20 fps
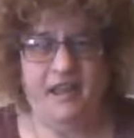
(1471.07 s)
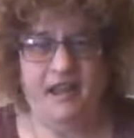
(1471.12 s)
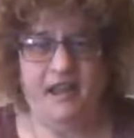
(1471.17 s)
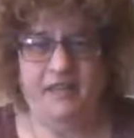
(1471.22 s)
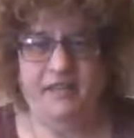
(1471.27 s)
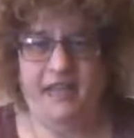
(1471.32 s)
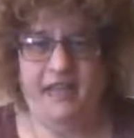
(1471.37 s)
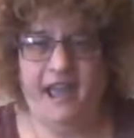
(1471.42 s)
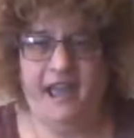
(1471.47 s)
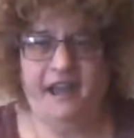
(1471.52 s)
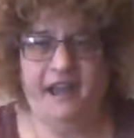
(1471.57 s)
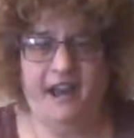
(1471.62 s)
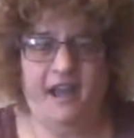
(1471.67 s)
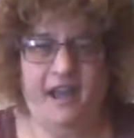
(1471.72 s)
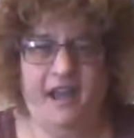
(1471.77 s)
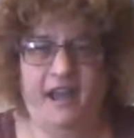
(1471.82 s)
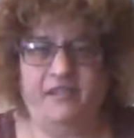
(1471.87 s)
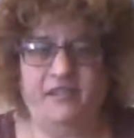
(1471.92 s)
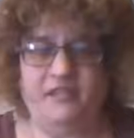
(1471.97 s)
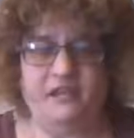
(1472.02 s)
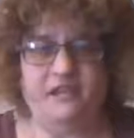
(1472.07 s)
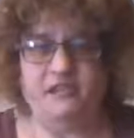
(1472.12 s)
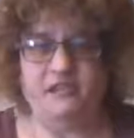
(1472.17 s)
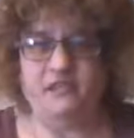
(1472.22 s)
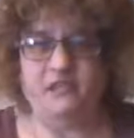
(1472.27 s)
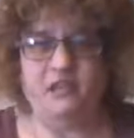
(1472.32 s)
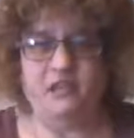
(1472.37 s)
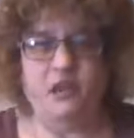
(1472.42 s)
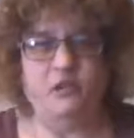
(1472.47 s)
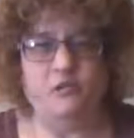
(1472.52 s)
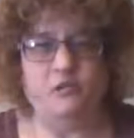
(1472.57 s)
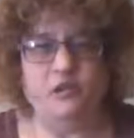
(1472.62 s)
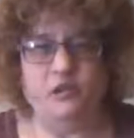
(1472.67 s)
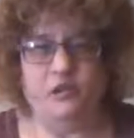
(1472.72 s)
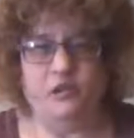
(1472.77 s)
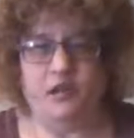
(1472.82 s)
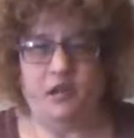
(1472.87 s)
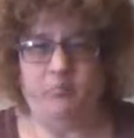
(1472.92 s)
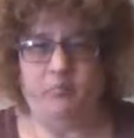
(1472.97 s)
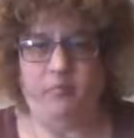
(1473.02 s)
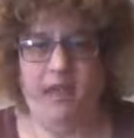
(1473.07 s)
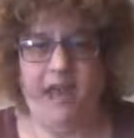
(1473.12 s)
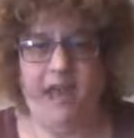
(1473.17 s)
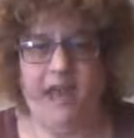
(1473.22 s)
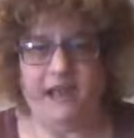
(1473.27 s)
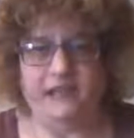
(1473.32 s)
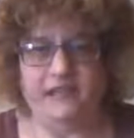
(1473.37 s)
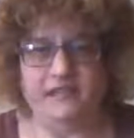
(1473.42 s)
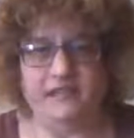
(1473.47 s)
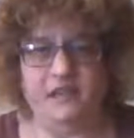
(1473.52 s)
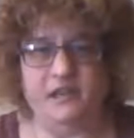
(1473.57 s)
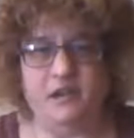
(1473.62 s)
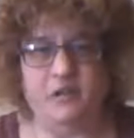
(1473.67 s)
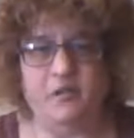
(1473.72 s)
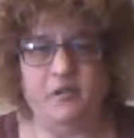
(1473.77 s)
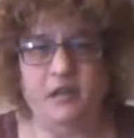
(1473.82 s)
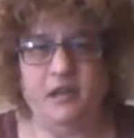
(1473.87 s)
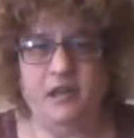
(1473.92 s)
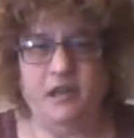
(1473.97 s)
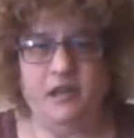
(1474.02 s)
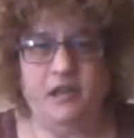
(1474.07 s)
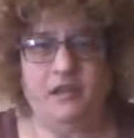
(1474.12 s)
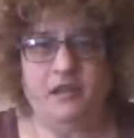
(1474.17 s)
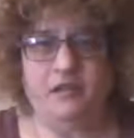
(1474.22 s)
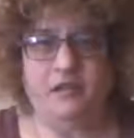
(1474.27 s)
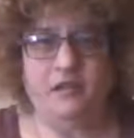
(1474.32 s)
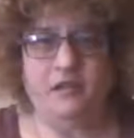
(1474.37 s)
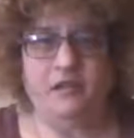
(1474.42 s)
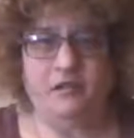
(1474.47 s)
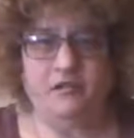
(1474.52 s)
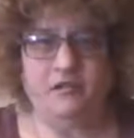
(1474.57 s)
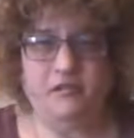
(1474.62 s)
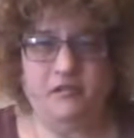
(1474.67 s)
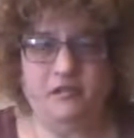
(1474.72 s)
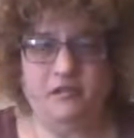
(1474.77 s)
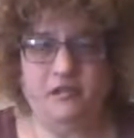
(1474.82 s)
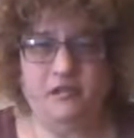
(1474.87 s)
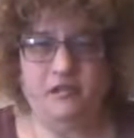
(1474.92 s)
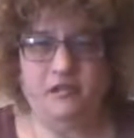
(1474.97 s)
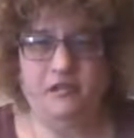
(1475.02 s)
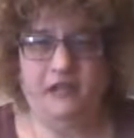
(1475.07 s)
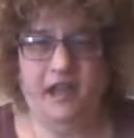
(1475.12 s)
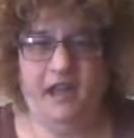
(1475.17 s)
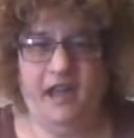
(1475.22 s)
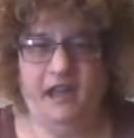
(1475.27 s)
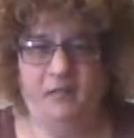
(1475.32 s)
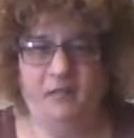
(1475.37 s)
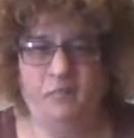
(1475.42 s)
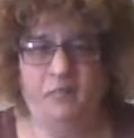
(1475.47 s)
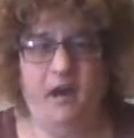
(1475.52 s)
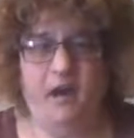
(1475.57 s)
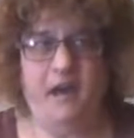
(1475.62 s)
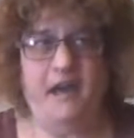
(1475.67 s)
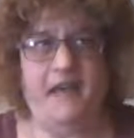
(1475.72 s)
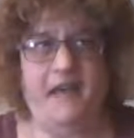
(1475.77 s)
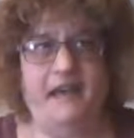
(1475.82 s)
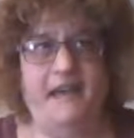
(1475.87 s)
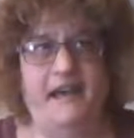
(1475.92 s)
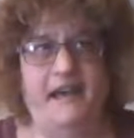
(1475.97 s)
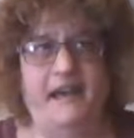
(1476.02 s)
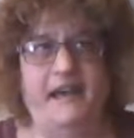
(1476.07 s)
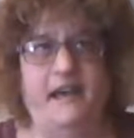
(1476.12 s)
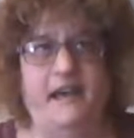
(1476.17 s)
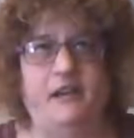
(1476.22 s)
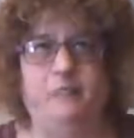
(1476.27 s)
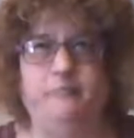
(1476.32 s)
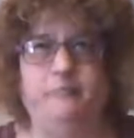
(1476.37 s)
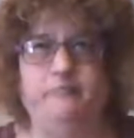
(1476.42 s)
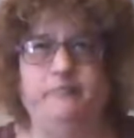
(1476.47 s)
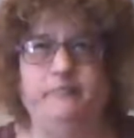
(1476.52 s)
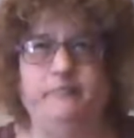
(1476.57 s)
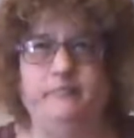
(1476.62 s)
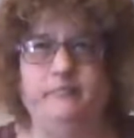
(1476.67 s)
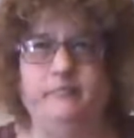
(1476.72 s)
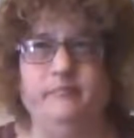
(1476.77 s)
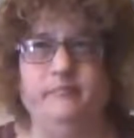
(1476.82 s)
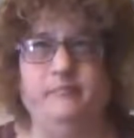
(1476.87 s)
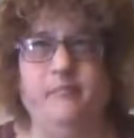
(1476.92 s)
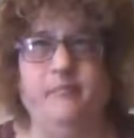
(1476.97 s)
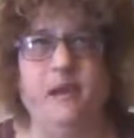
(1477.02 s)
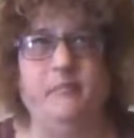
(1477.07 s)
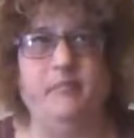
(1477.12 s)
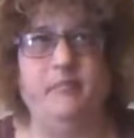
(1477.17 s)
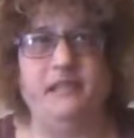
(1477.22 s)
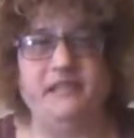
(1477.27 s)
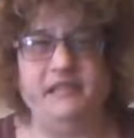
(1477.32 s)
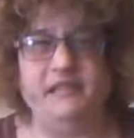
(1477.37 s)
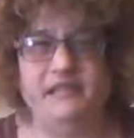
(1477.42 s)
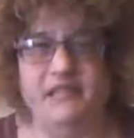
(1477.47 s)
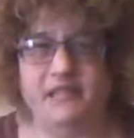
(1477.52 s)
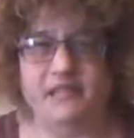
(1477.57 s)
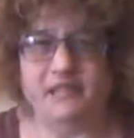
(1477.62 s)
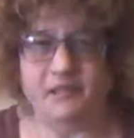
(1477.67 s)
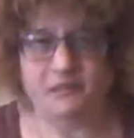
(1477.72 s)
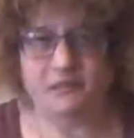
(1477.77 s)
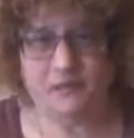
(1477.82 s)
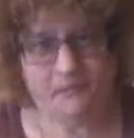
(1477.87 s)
that there's no turning back. So you're like my business